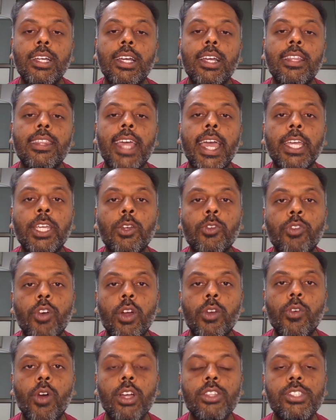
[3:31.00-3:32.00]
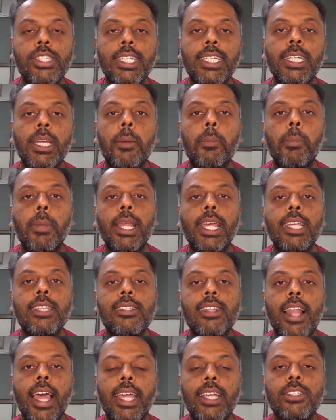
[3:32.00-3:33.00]
Thank you for watching.
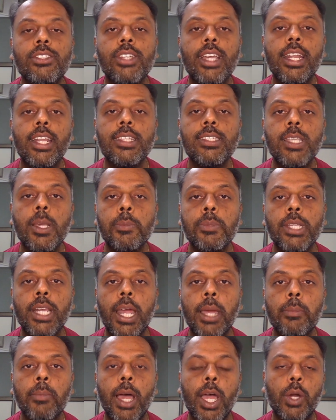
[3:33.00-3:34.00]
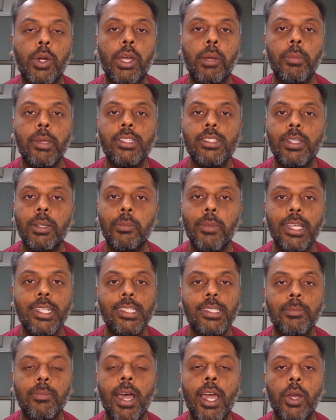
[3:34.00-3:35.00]
Please like, share and subscribe Biochemistry
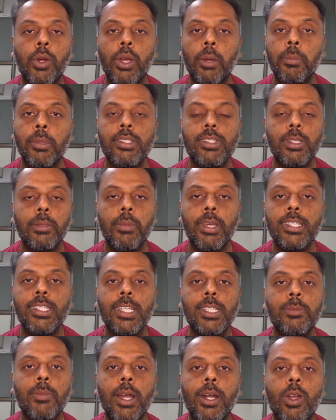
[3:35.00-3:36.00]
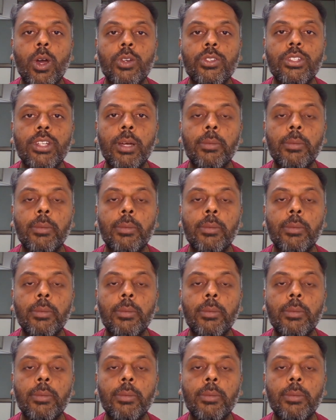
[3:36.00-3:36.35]
Basics by Dr.